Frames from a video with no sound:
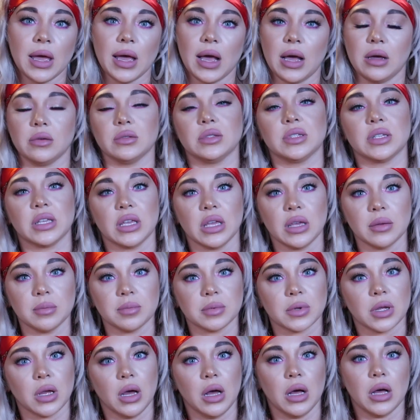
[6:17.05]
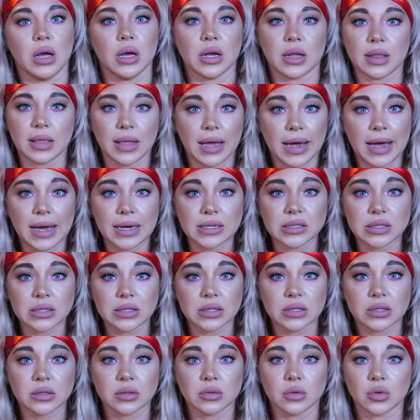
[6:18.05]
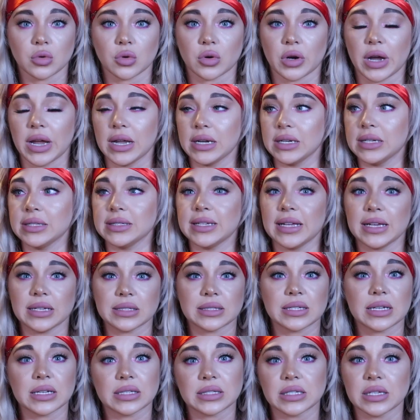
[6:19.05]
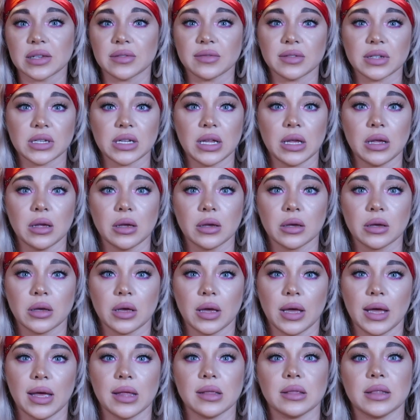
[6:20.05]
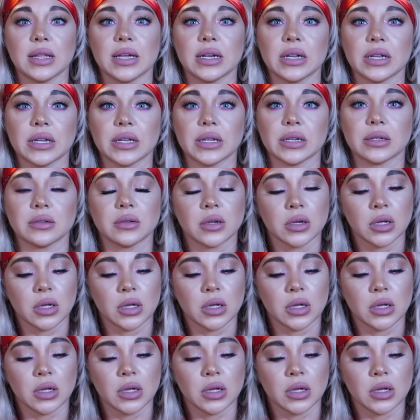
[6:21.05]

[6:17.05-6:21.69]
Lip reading: I would skip class or any dance activity and let it